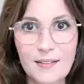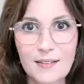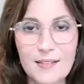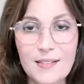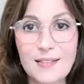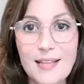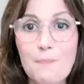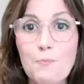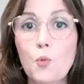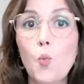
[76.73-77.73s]

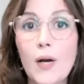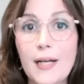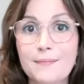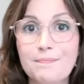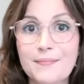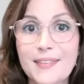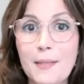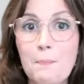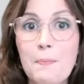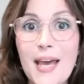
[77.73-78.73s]
Step one, the
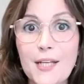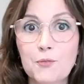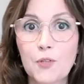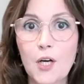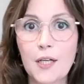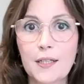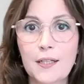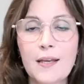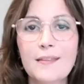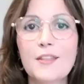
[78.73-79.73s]
bedrock,
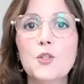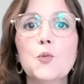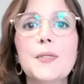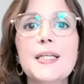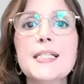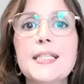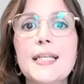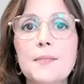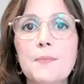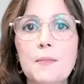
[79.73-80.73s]
the three
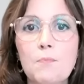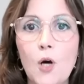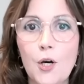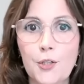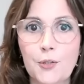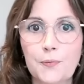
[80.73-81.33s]
statement model.